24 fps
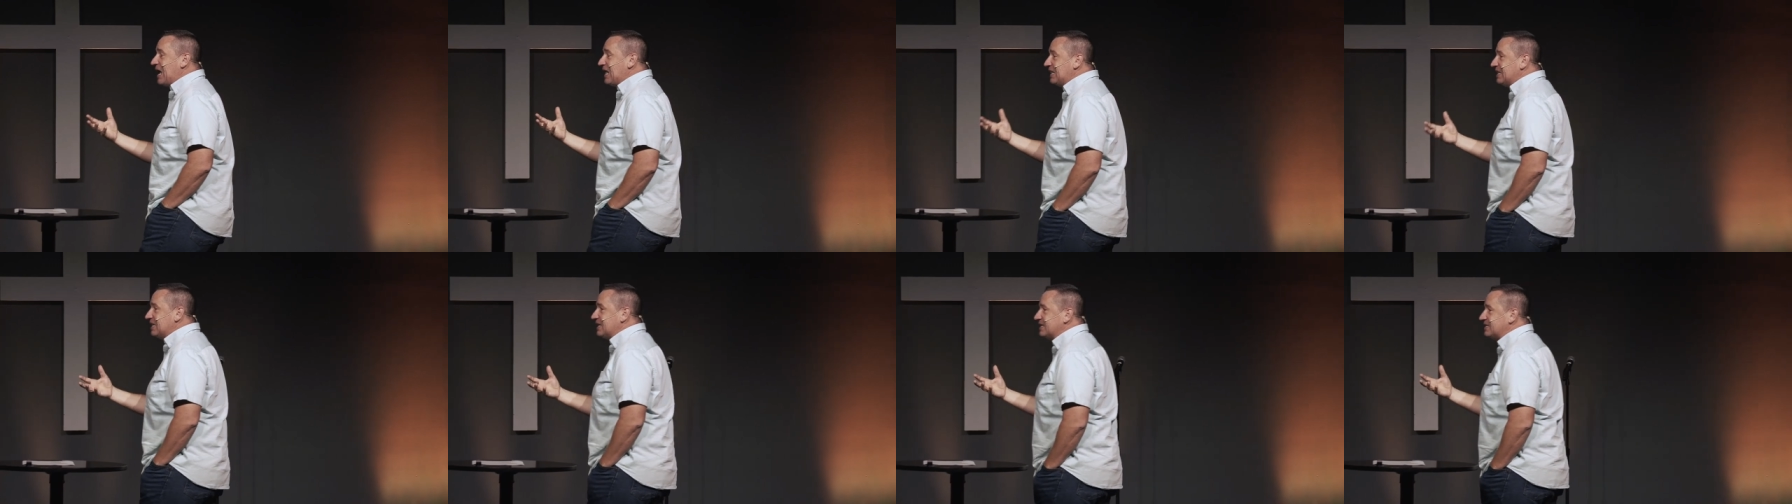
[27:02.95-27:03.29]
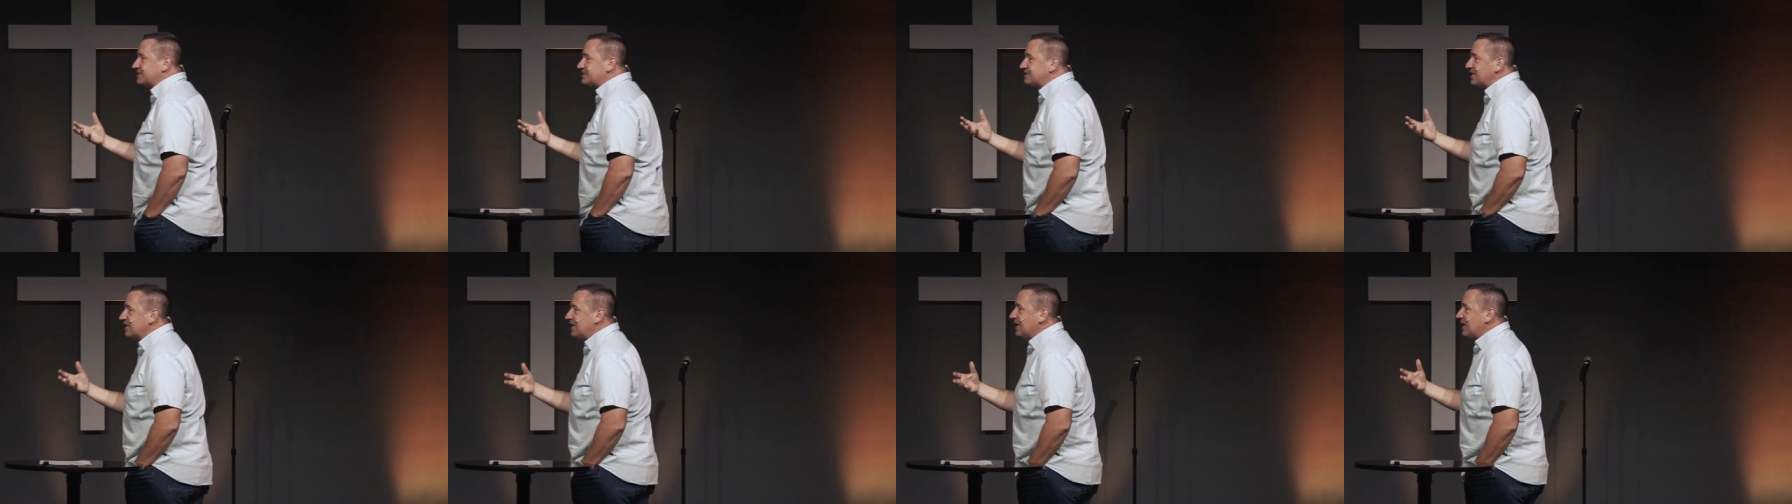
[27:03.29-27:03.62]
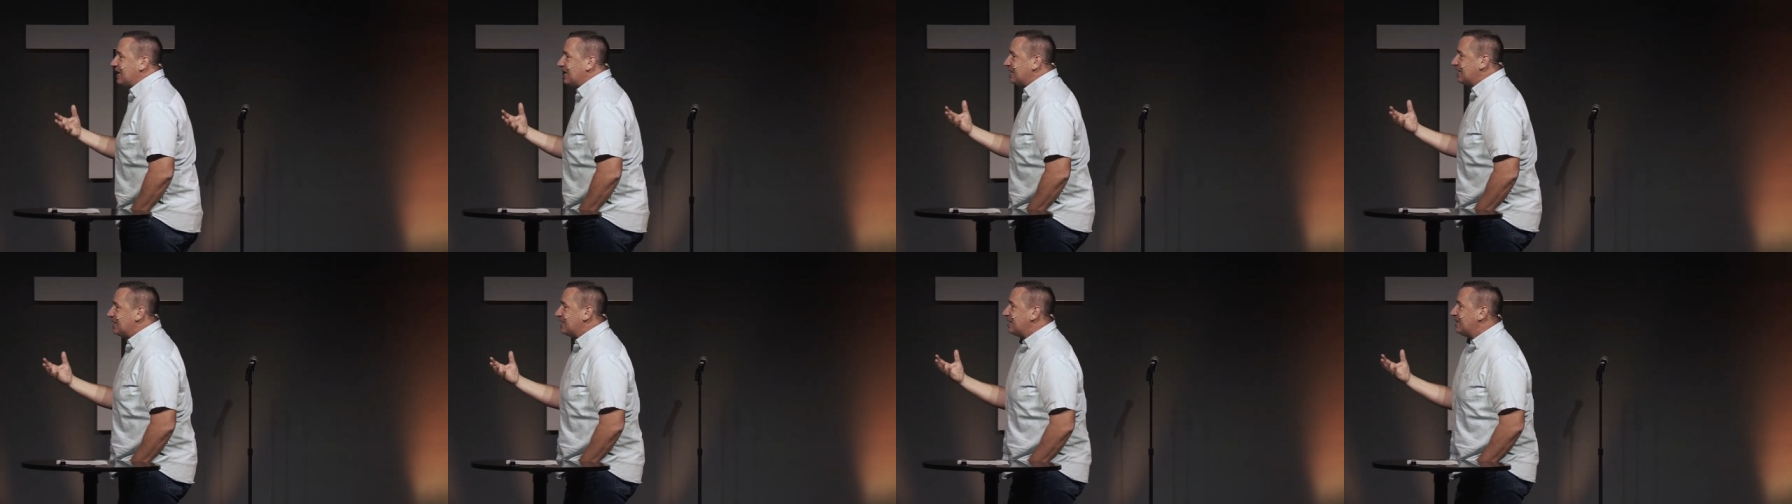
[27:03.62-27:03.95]
list.
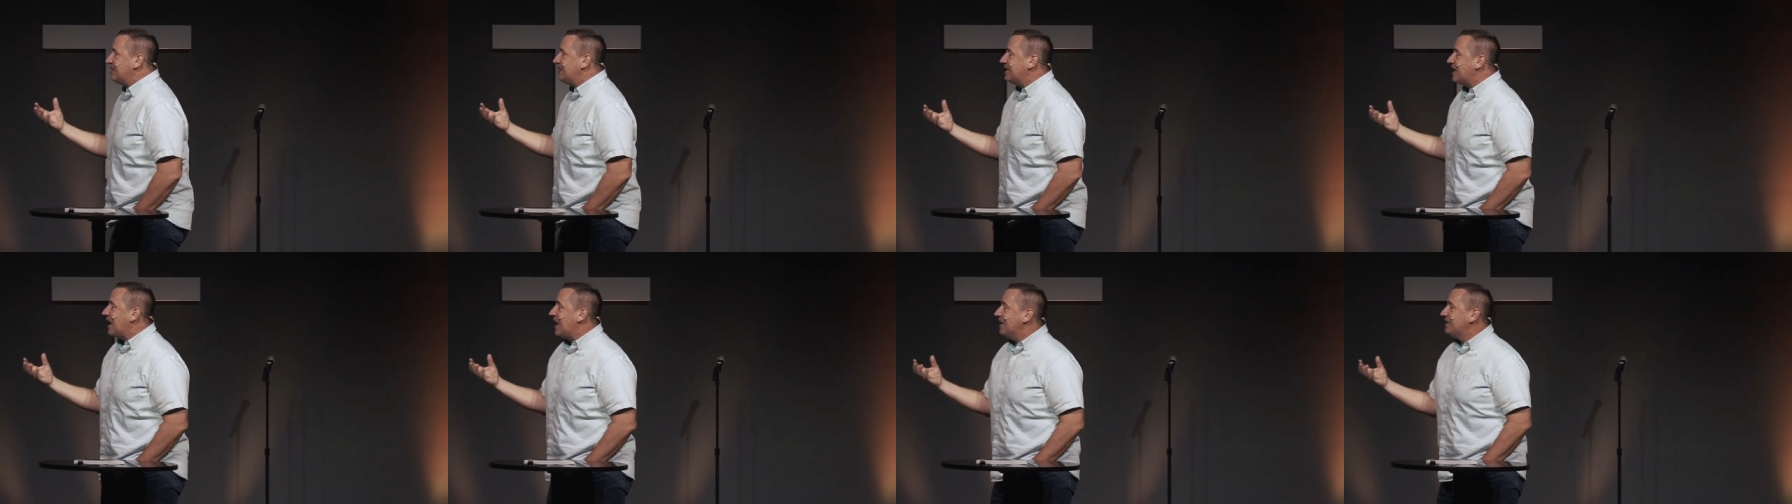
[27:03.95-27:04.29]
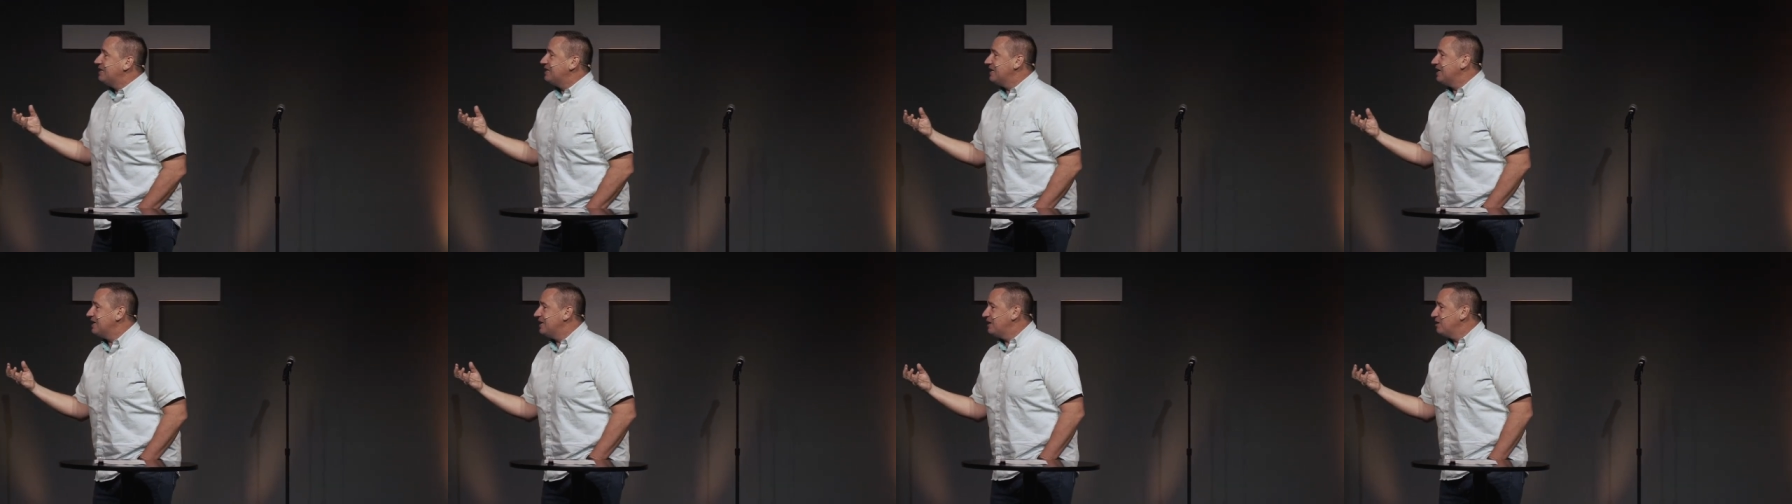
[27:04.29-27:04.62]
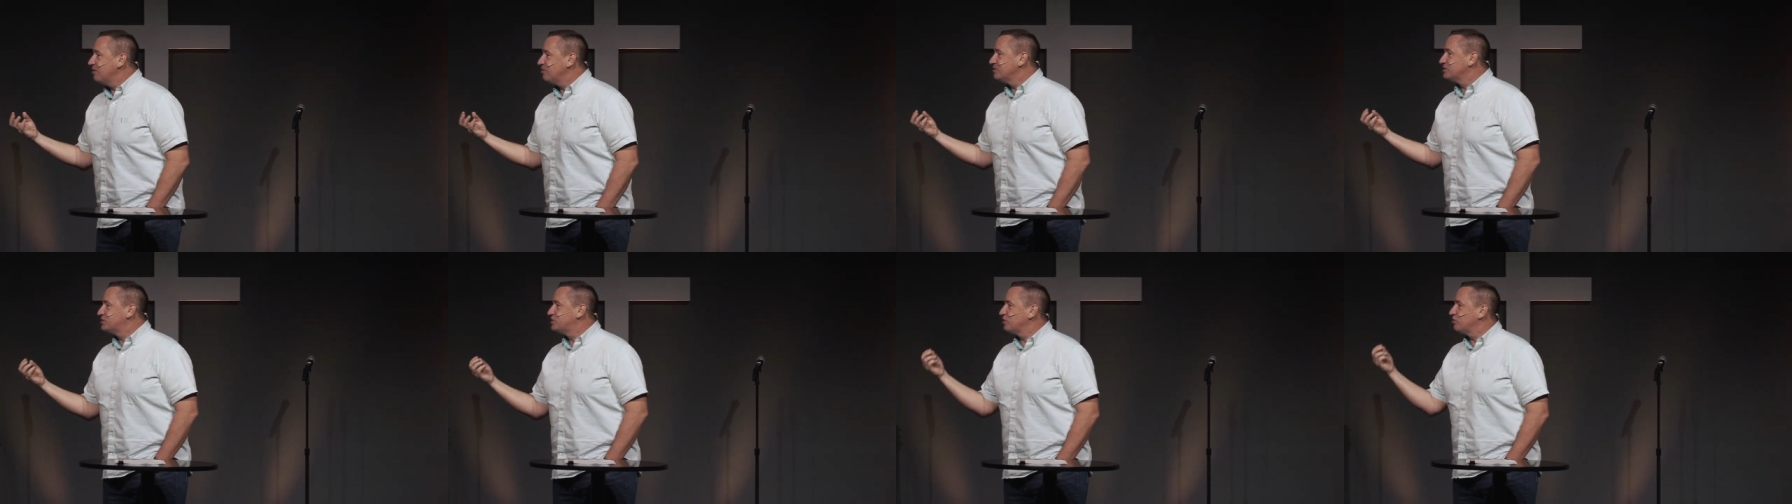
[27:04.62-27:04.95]
And, and the idea here
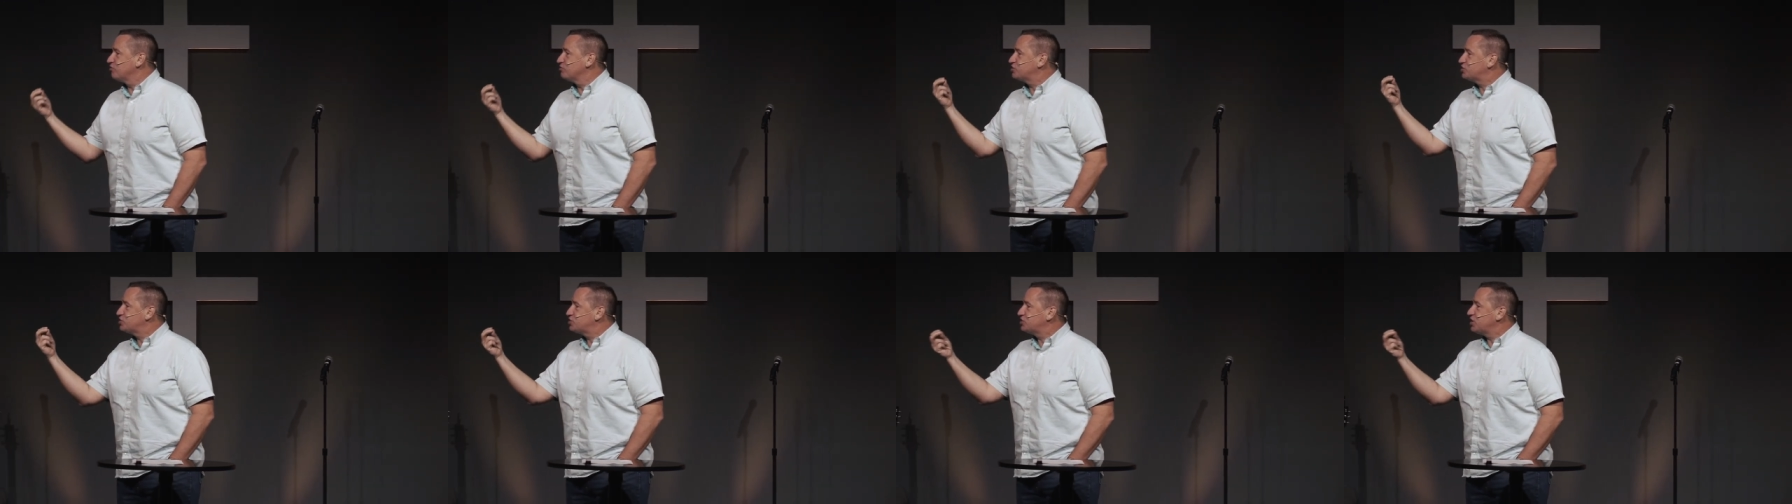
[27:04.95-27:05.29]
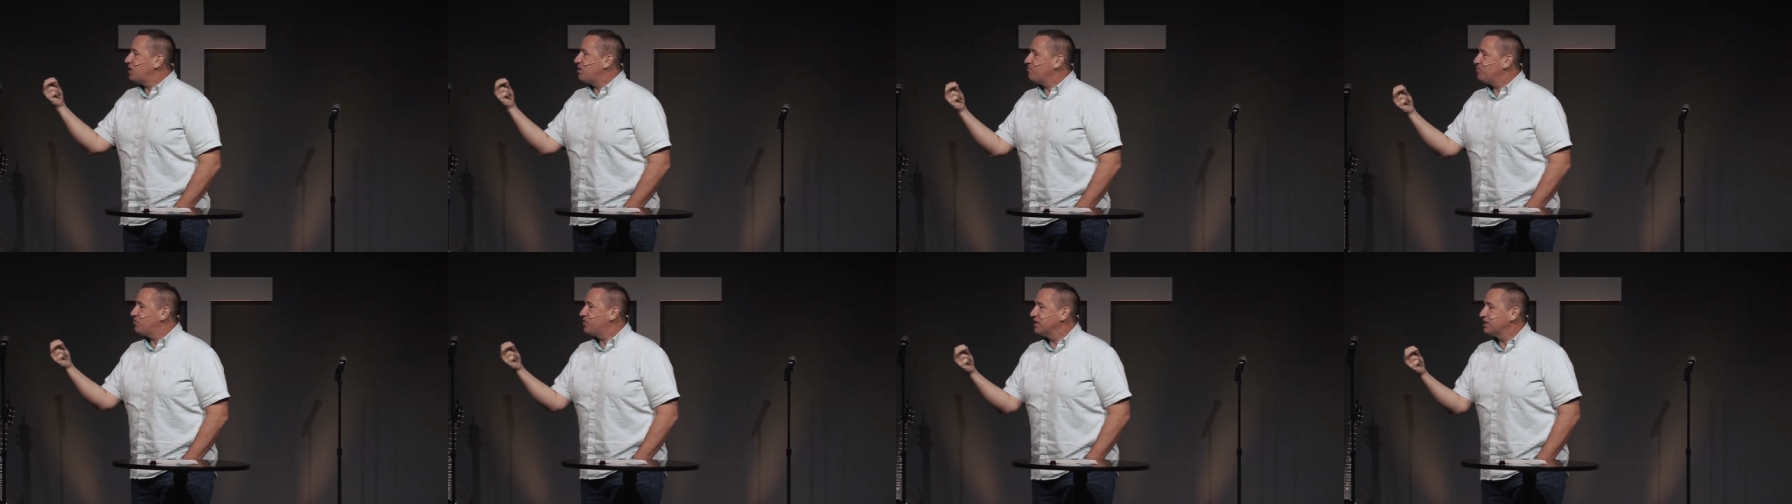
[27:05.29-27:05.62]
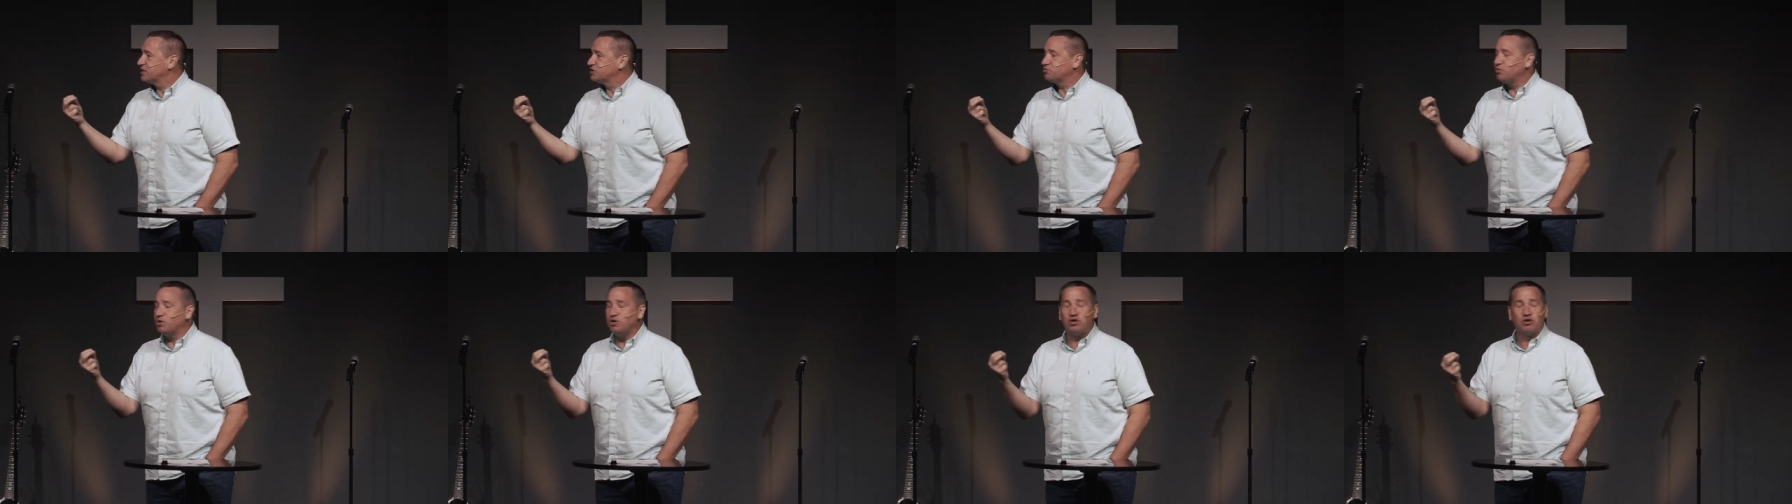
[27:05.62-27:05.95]
is there are some
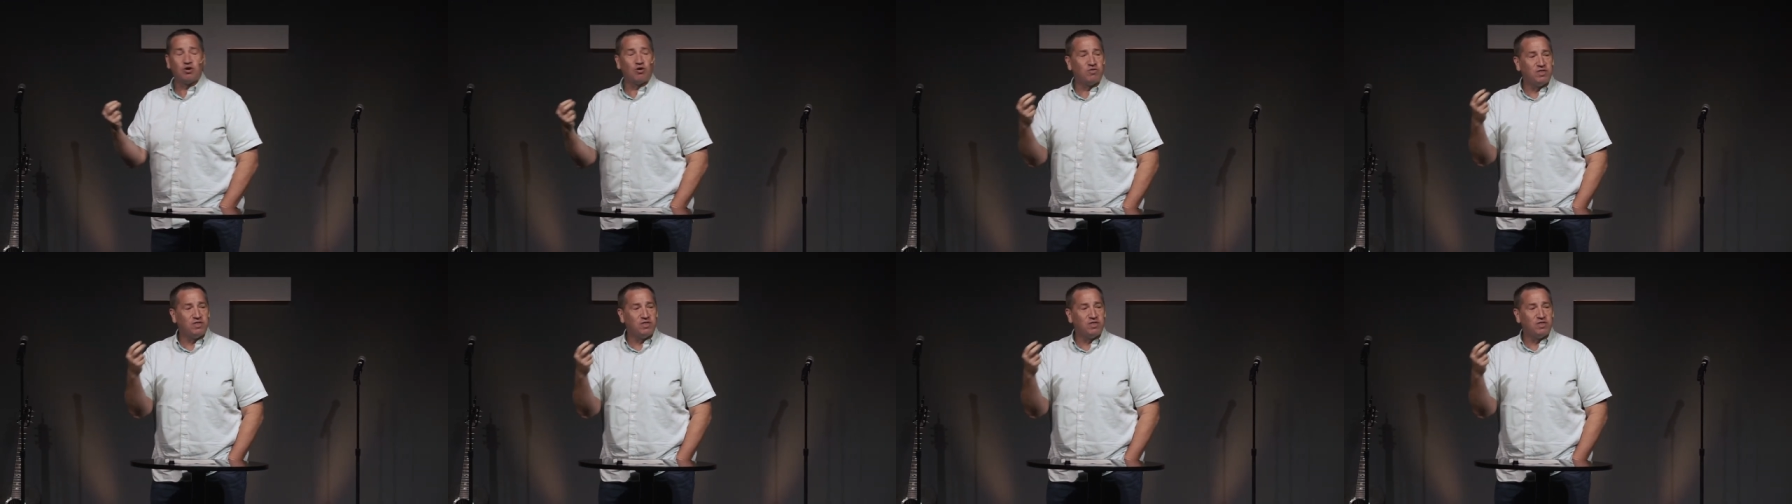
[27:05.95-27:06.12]
things where you go,